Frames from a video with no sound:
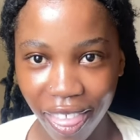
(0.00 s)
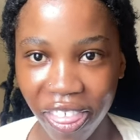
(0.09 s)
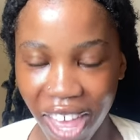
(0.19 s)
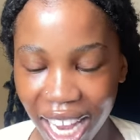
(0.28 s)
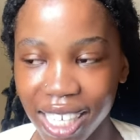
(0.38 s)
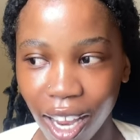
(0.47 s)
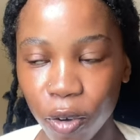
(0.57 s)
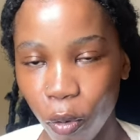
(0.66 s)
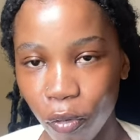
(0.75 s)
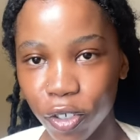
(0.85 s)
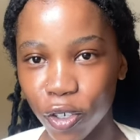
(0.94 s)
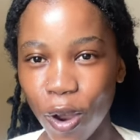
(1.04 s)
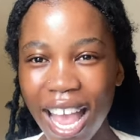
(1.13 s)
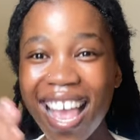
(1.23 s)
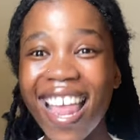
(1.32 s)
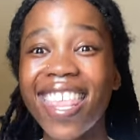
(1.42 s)
That I know for sure.
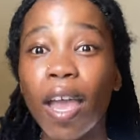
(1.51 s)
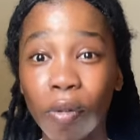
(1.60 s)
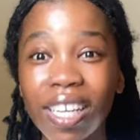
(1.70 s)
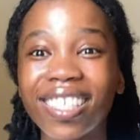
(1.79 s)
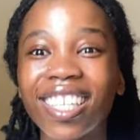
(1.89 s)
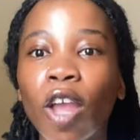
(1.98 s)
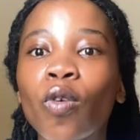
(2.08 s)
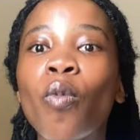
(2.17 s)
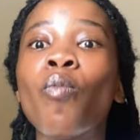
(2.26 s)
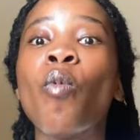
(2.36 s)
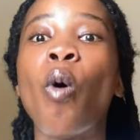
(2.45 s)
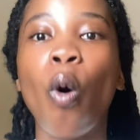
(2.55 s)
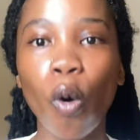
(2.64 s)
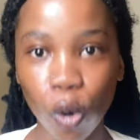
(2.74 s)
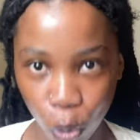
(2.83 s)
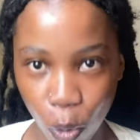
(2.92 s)
Yabona
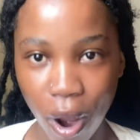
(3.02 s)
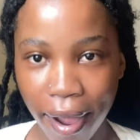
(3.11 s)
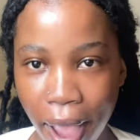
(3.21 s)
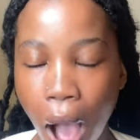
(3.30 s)
sikhulumurwa.